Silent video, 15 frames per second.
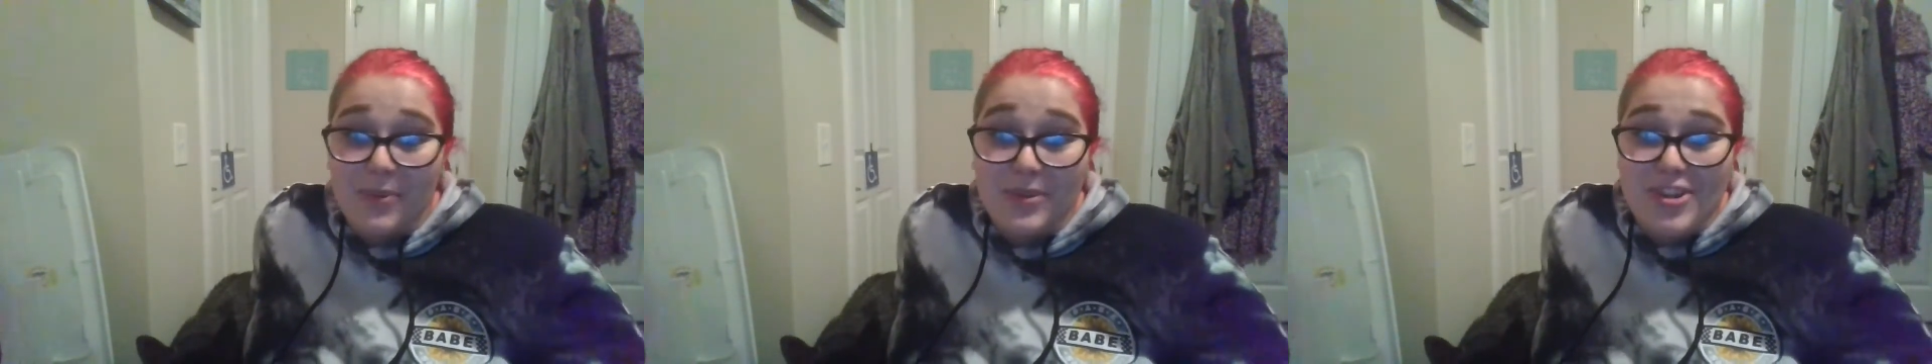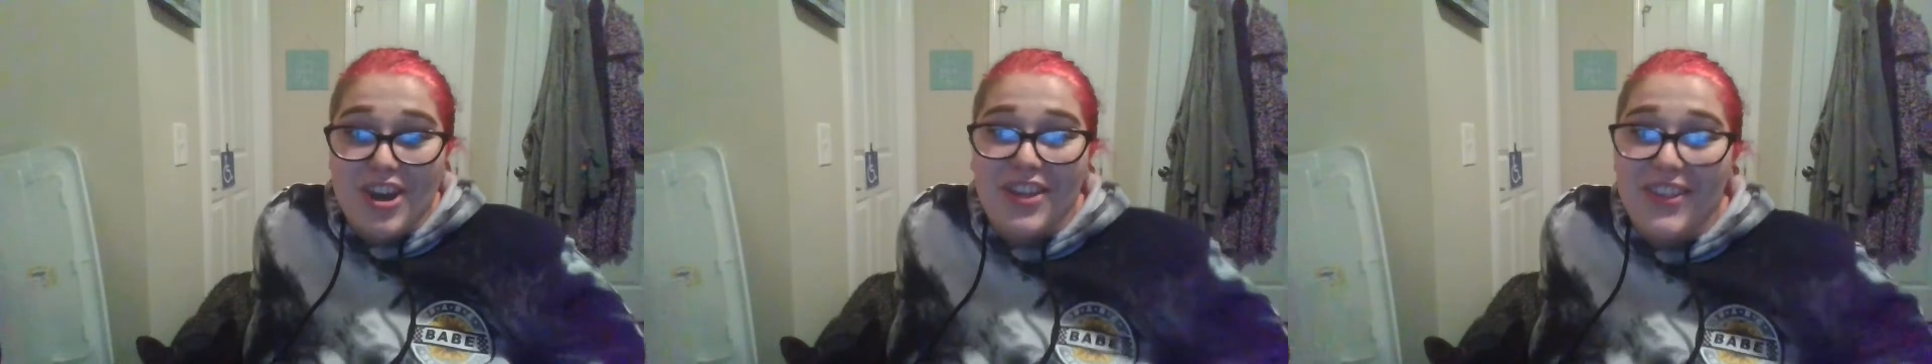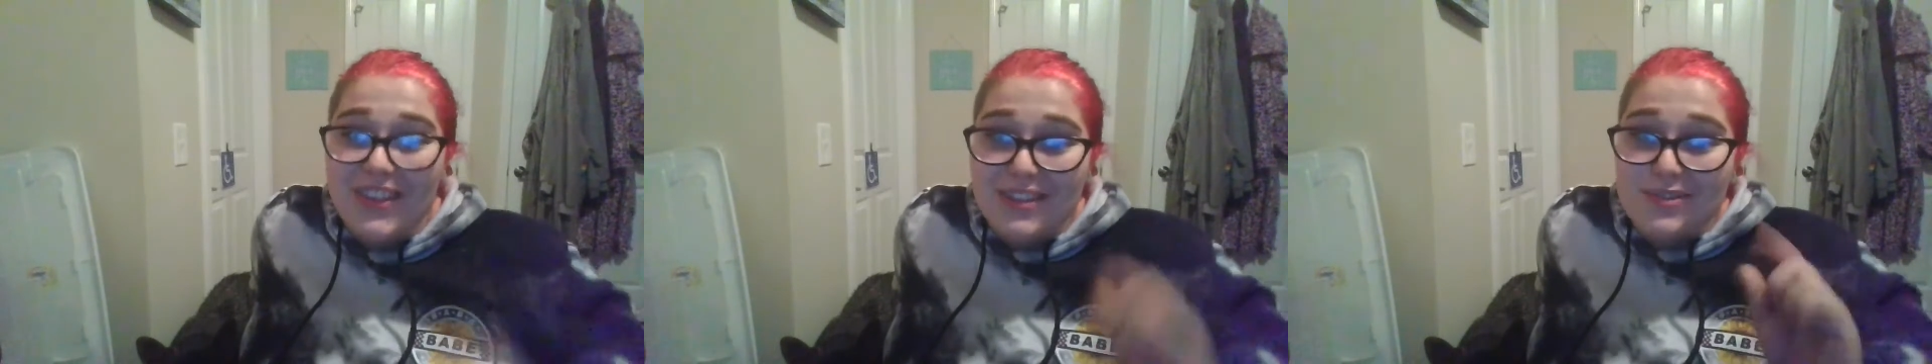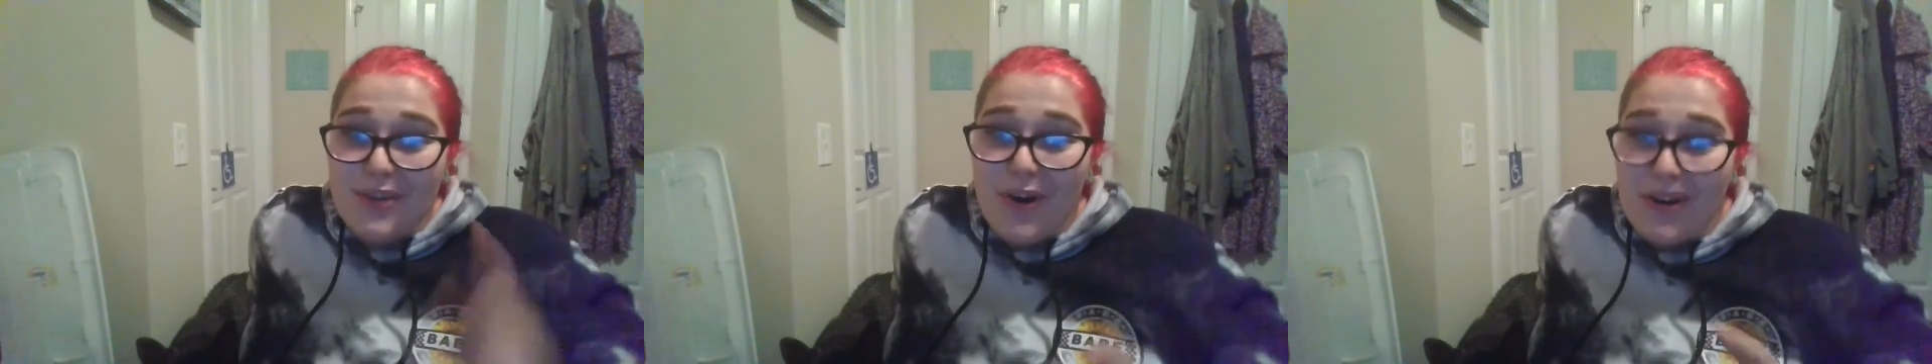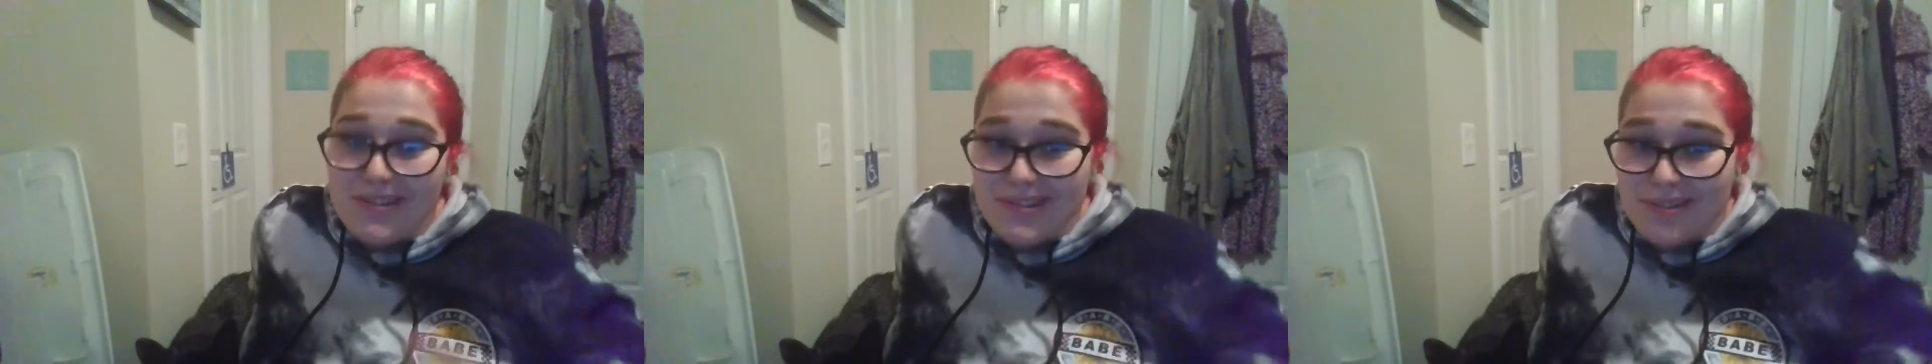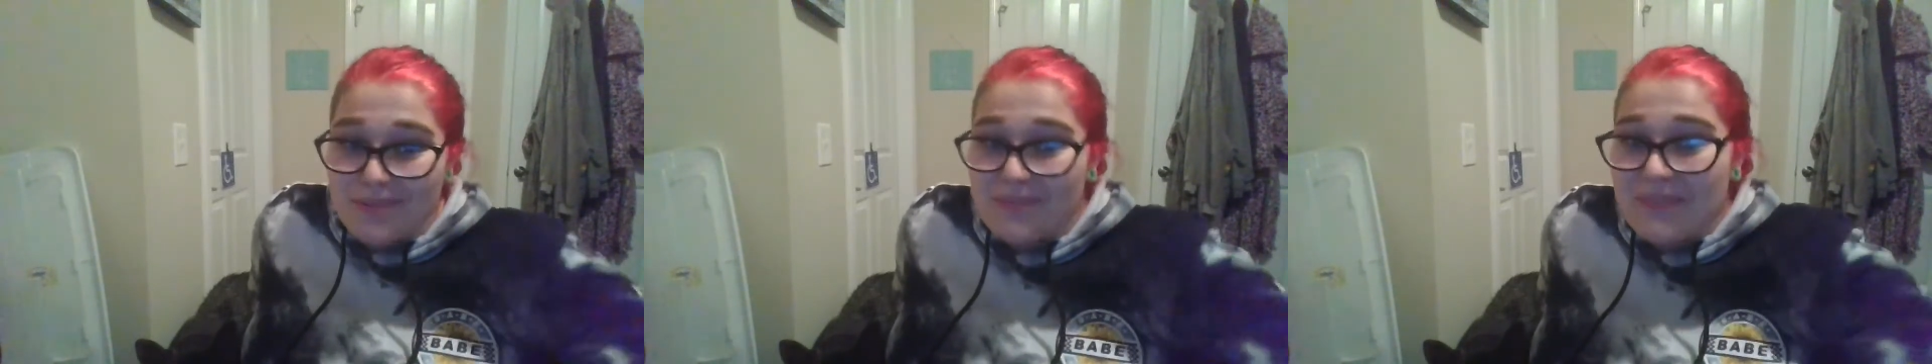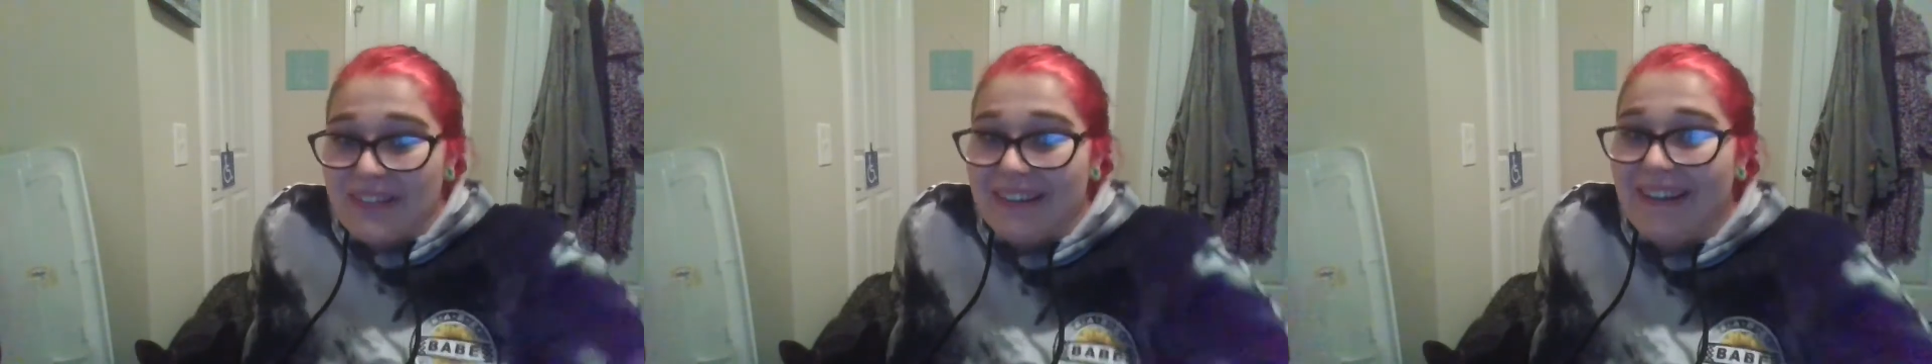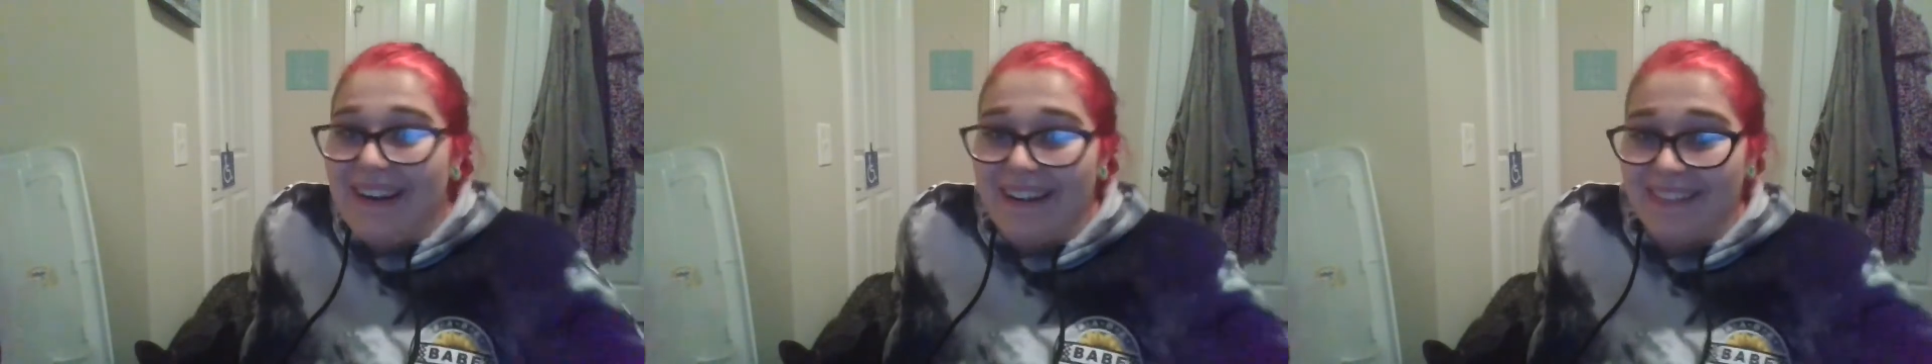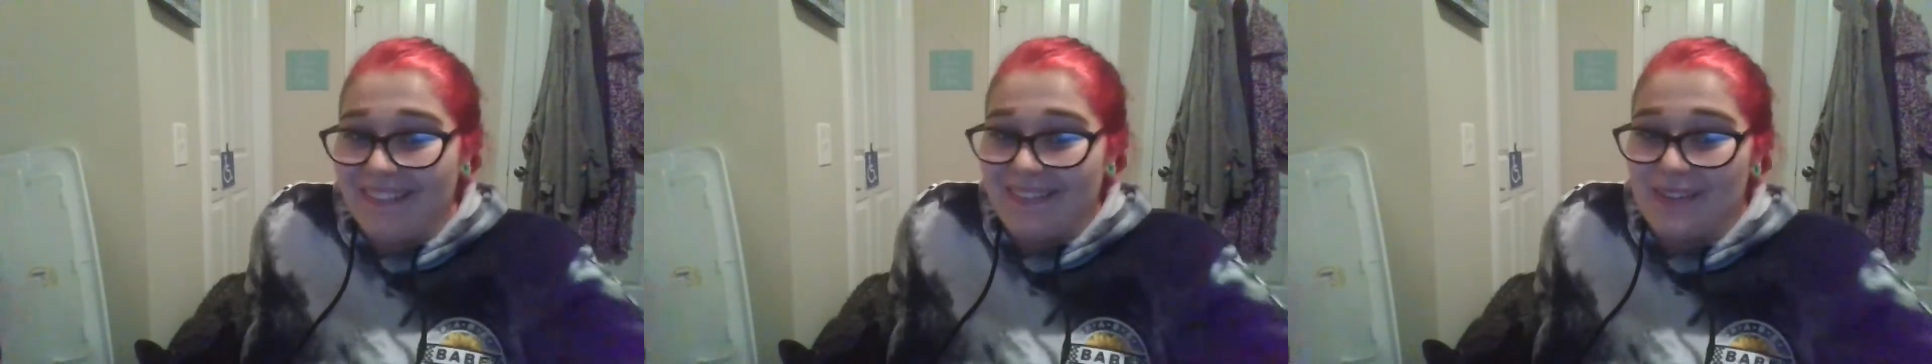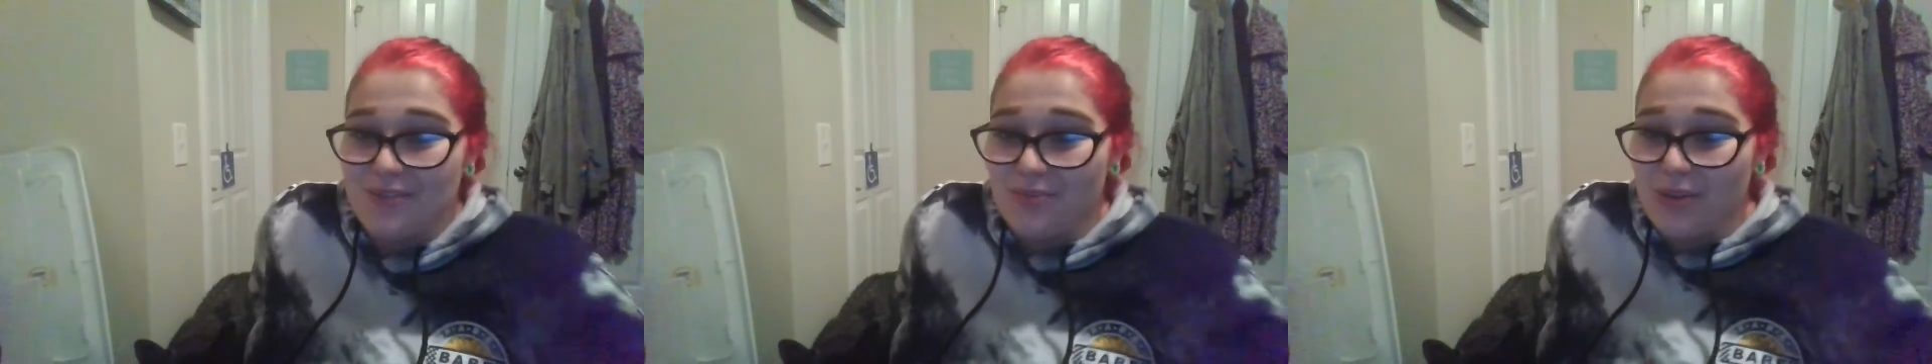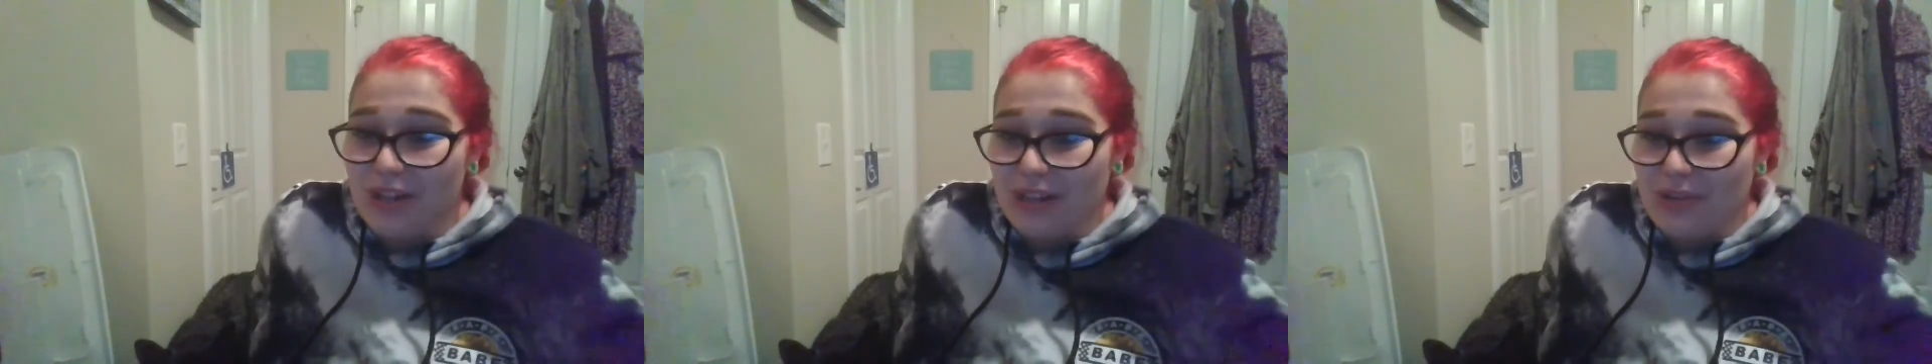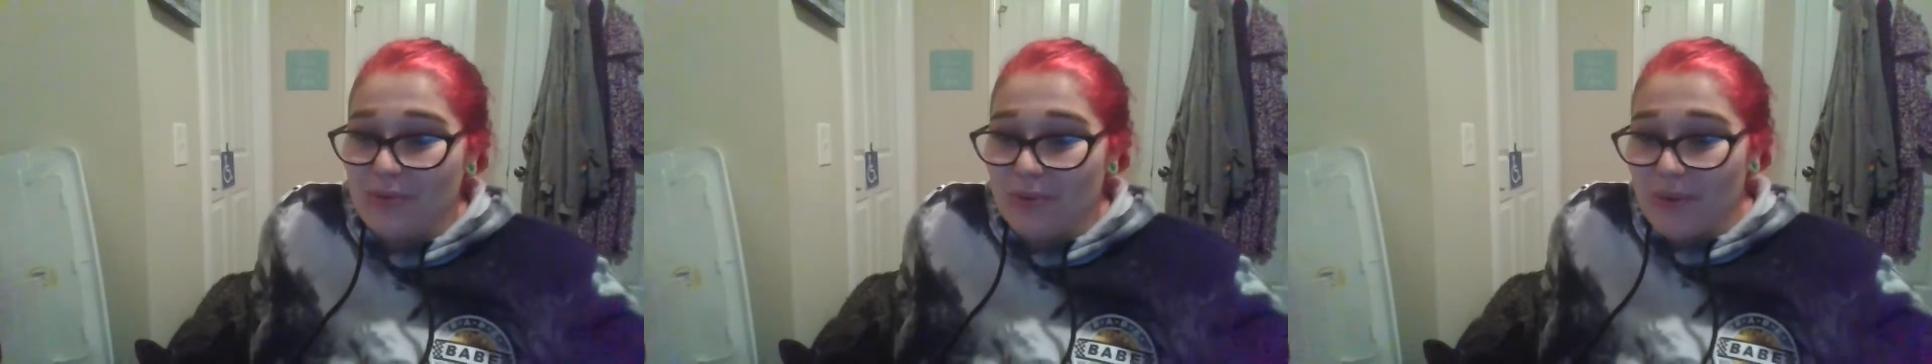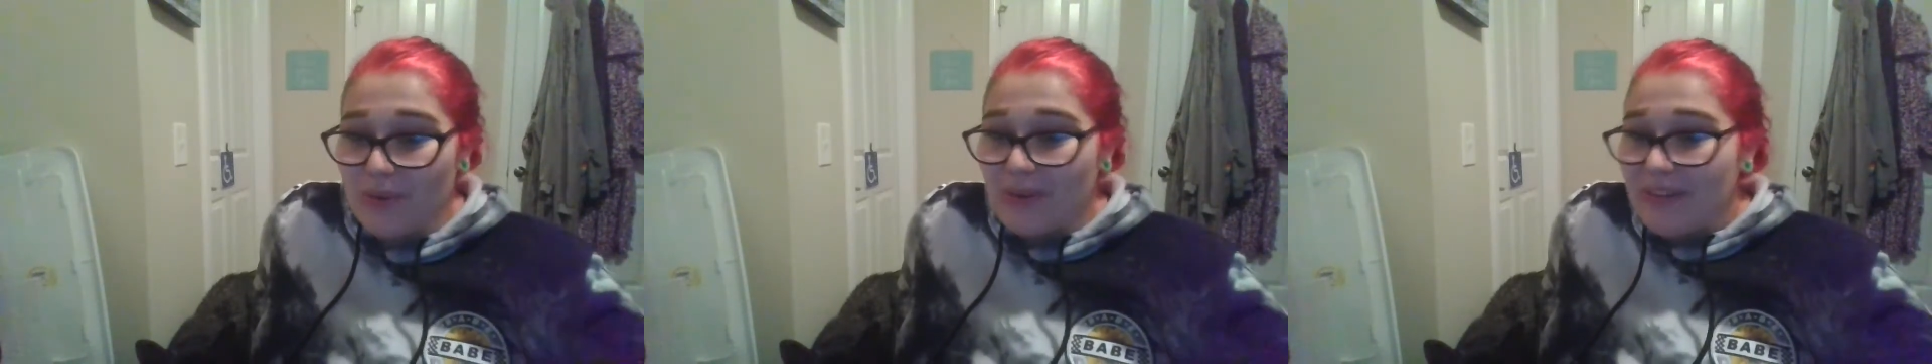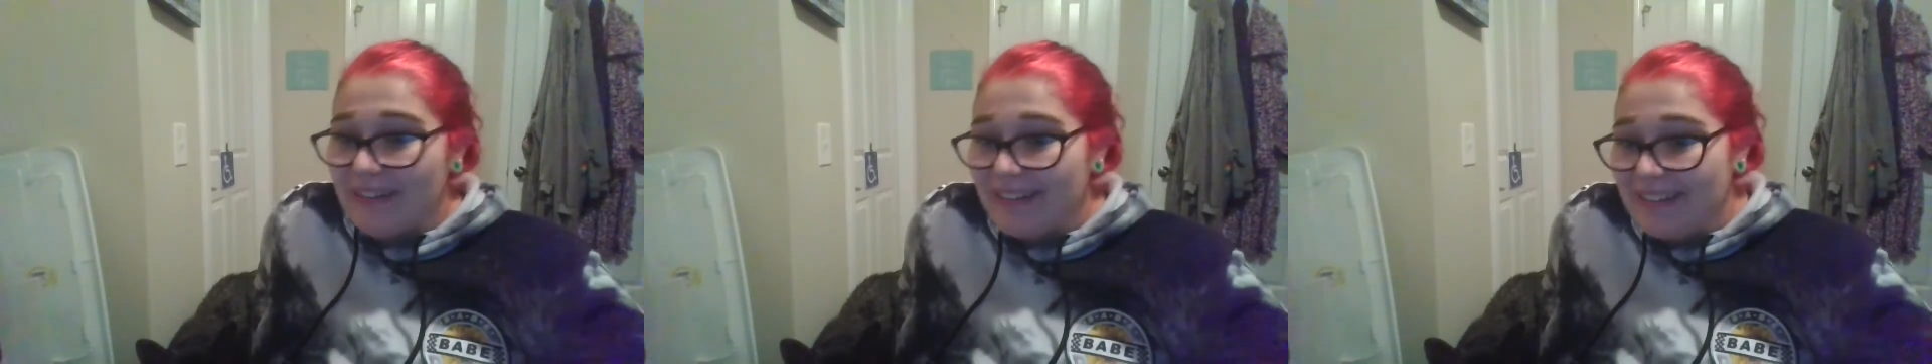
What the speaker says: which I think is awesome. I think that's really cool.